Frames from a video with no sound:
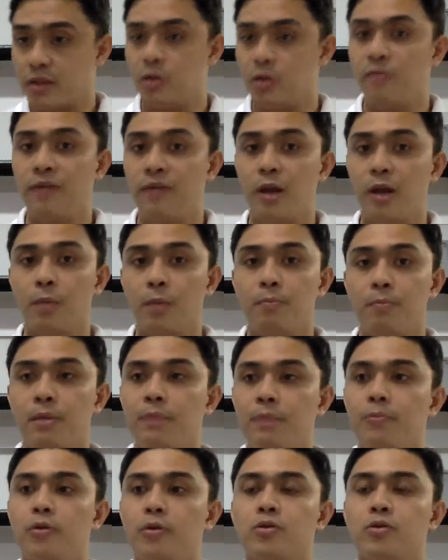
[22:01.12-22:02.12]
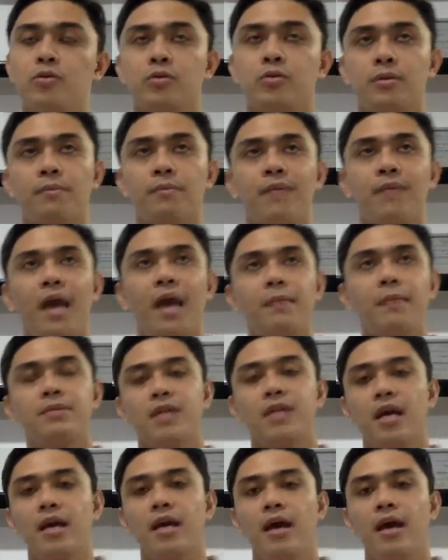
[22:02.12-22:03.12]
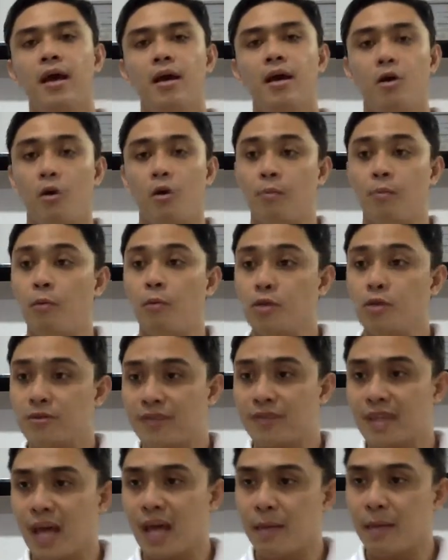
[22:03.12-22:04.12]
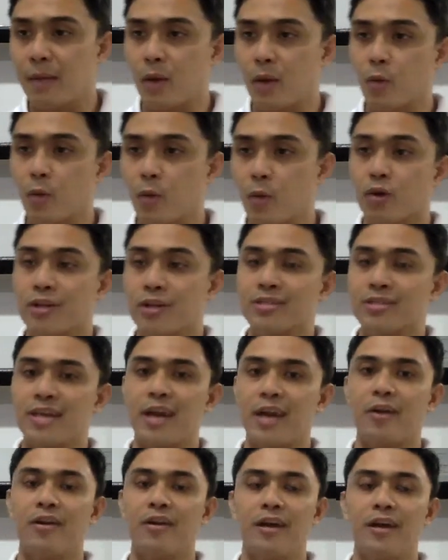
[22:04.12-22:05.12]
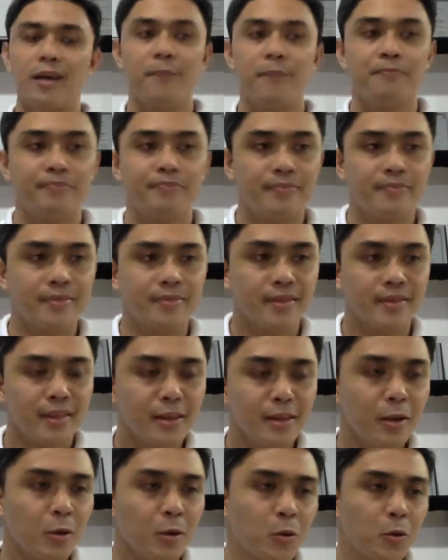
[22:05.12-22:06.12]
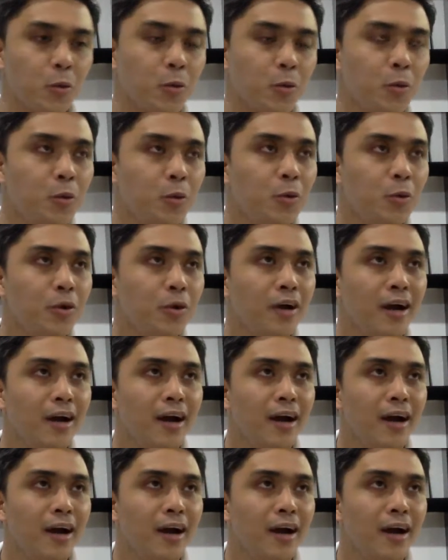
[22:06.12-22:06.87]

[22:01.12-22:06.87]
develop people. So sometimes most of the time I work on a Saturday to